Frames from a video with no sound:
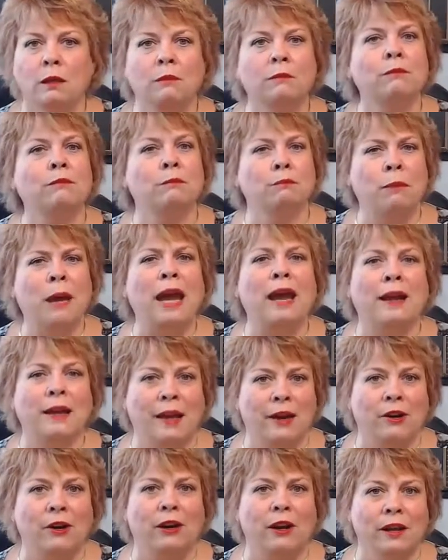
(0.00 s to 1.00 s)
bad
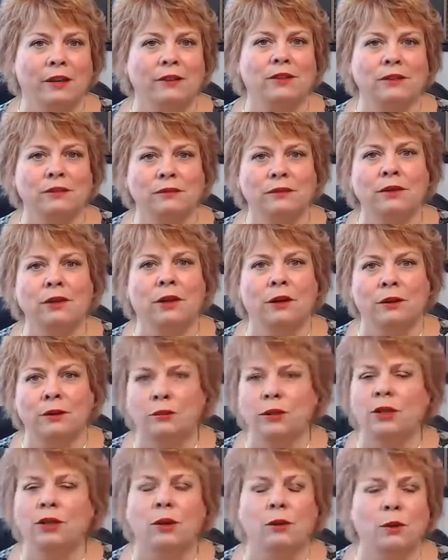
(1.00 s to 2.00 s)
areas.
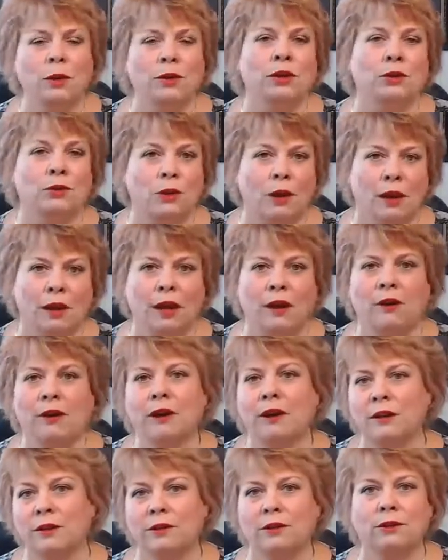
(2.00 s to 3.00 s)
You don't want the drug
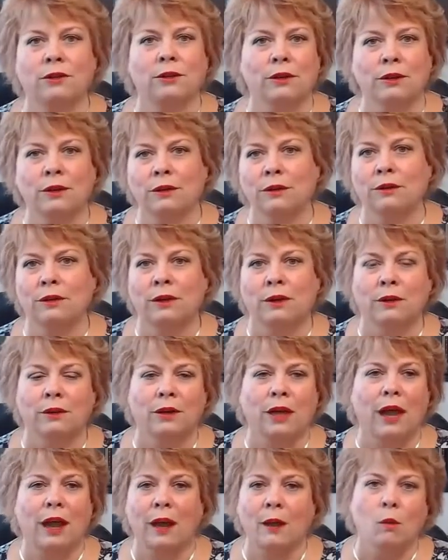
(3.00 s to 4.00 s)
areas or the
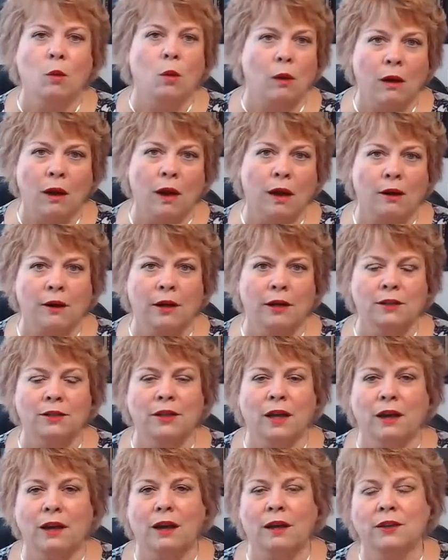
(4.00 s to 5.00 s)
gang war areas,
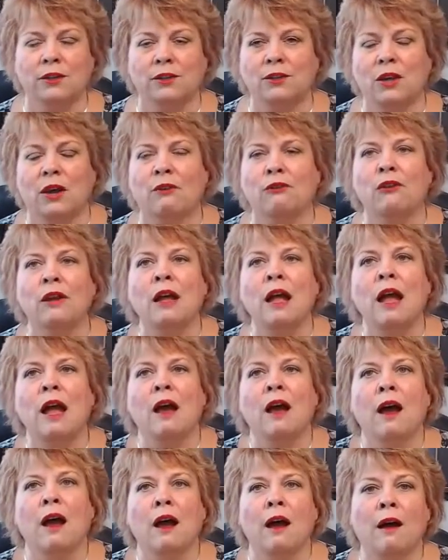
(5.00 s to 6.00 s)
that kind of stuff.
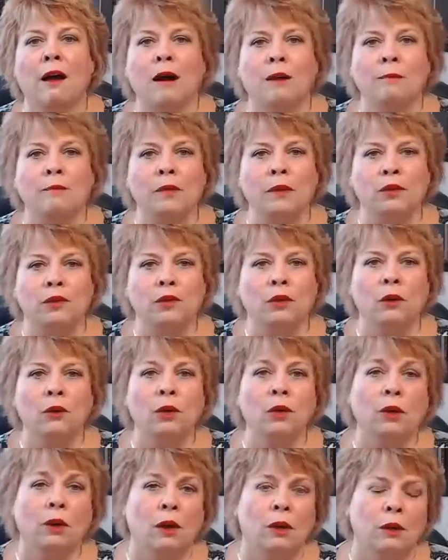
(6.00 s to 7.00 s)

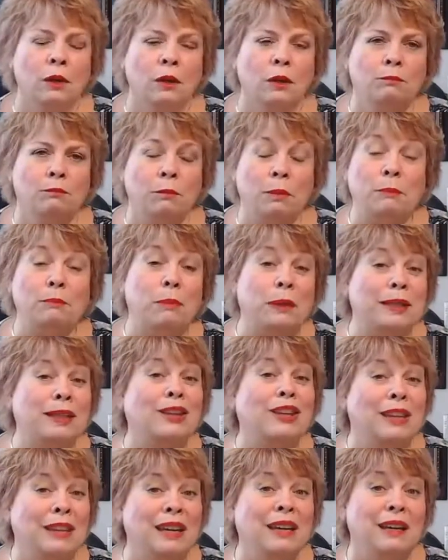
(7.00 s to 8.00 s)
But
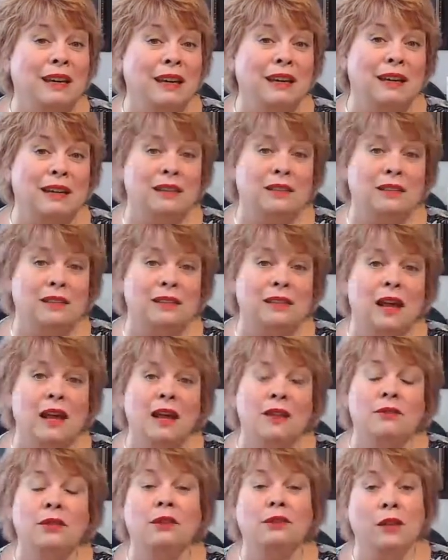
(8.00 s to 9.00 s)
the thing is
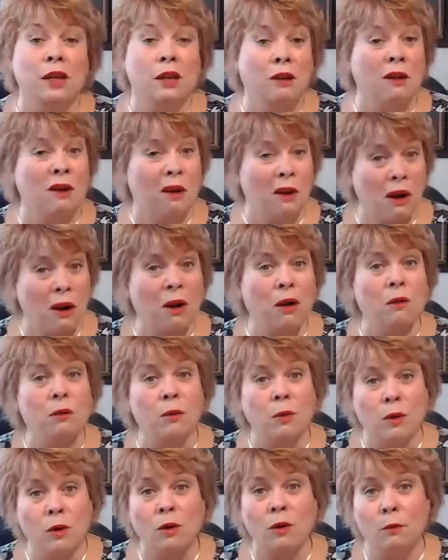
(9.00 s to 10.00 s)
that there are
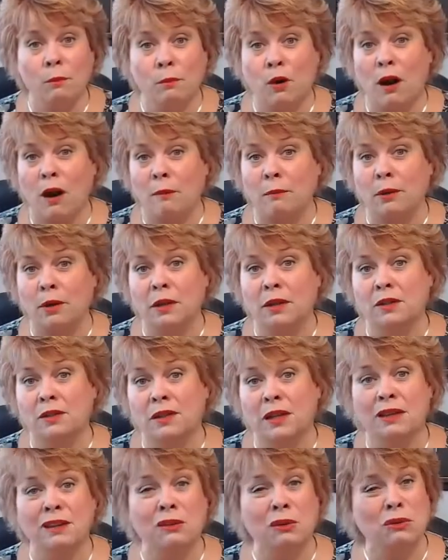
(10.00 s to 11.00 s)
rural properties,
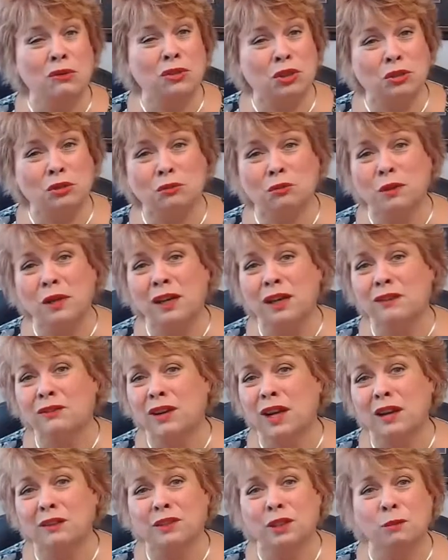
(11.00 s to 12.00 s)
and shoot, we
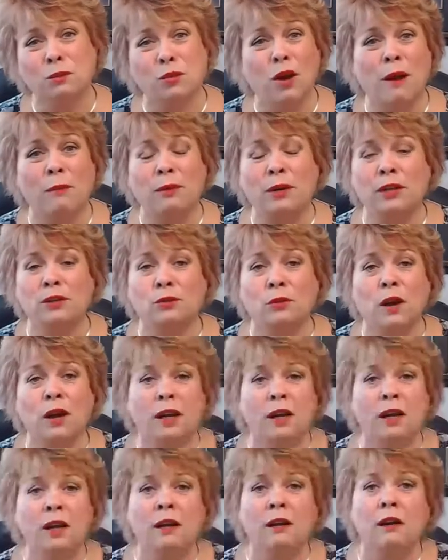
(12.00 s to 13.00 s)
even have some properties right
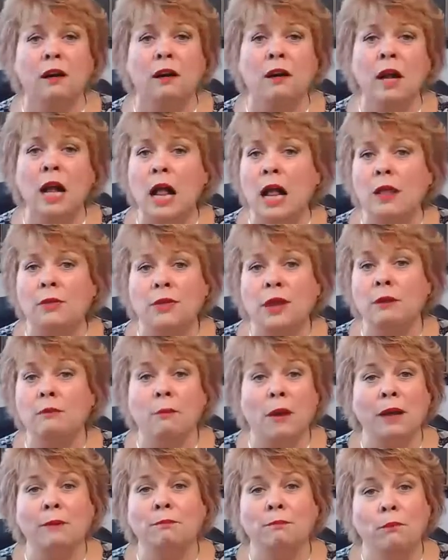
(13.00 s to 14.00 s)
here that
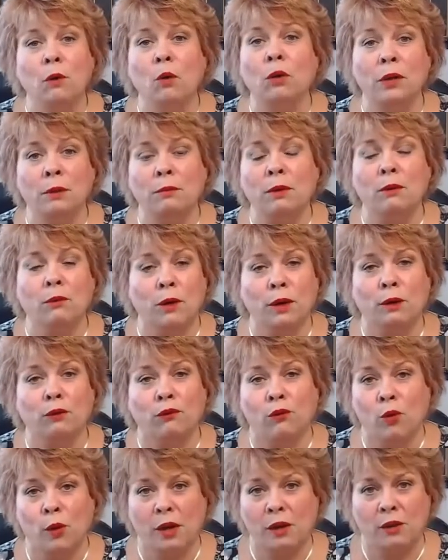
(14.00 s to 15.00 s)
might only be worth
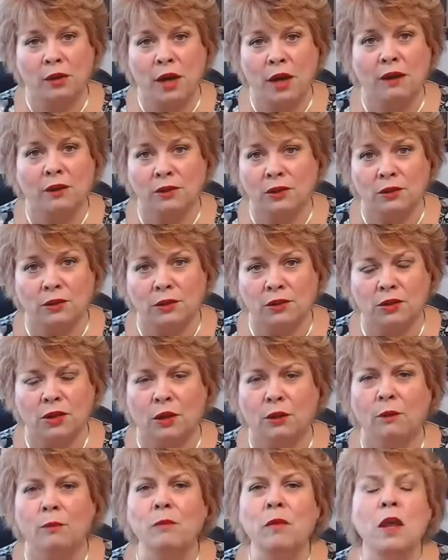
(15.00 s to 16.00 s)
$40,000 or
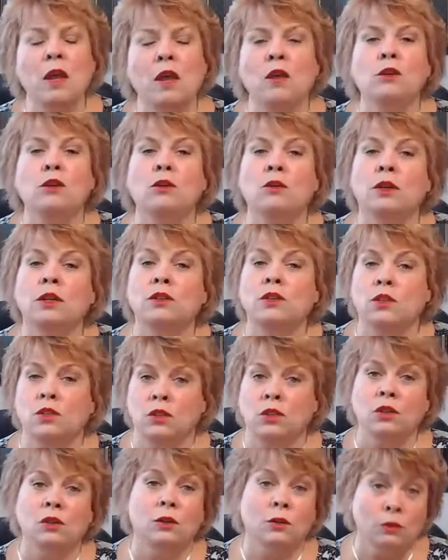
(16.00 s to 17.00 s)
so. You can
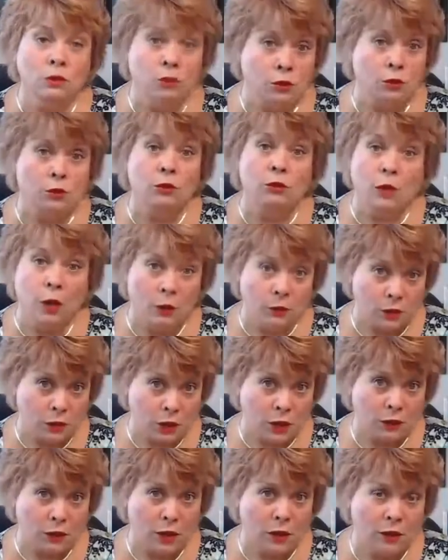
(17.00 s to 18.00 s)
still do notes
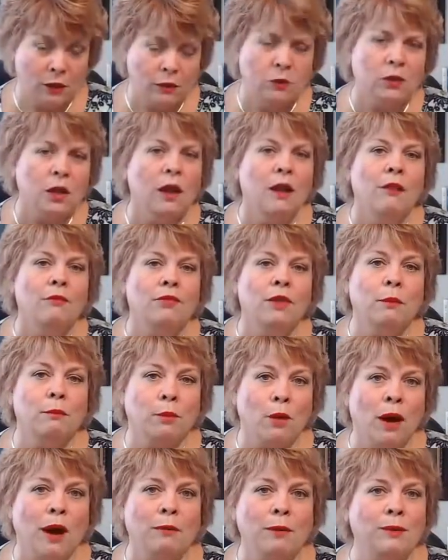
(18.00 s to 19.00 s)
on those. The
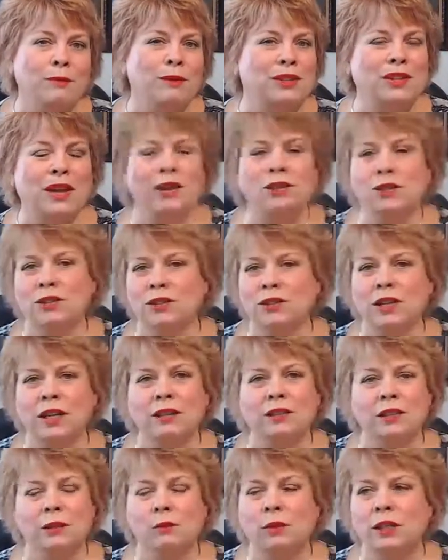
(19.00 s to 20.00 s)
problem is I just
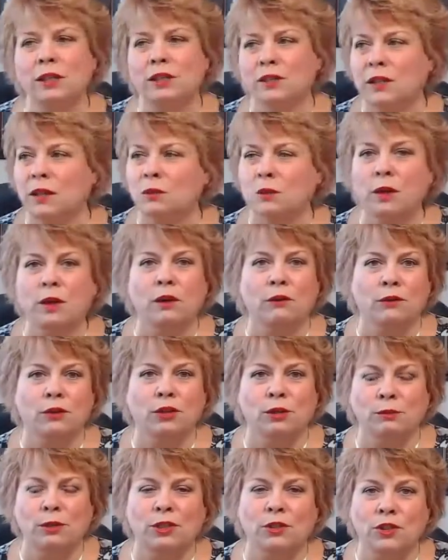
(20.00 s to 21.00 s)
had somebody send one over
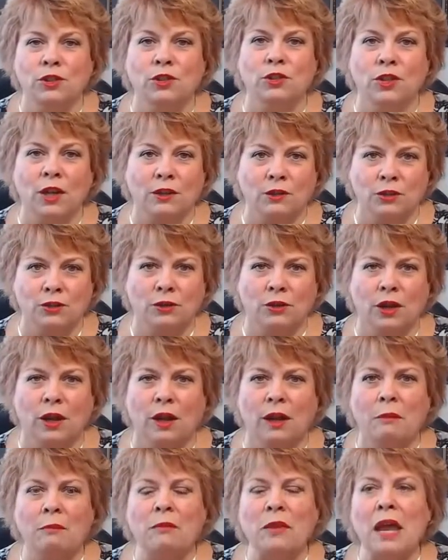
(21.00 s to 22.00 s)
to me just
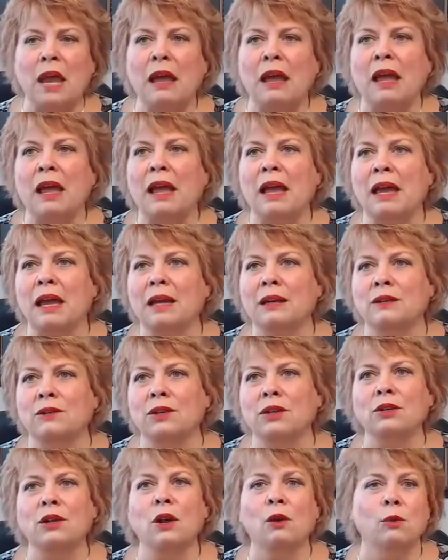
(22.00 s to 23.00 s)
yesterday, and
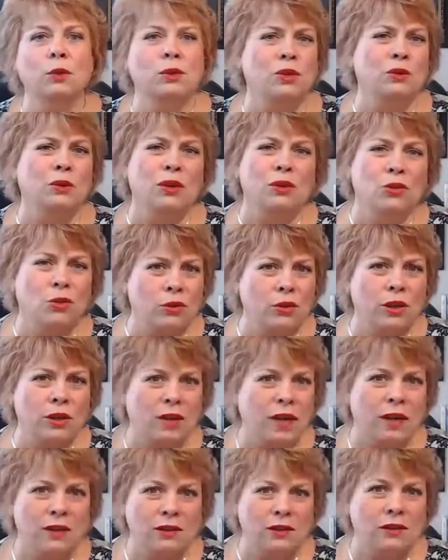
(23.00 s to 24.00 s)
the note was only
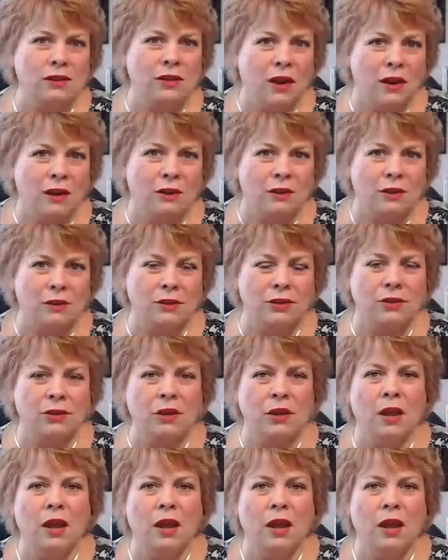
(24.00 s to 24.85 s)
$30,000.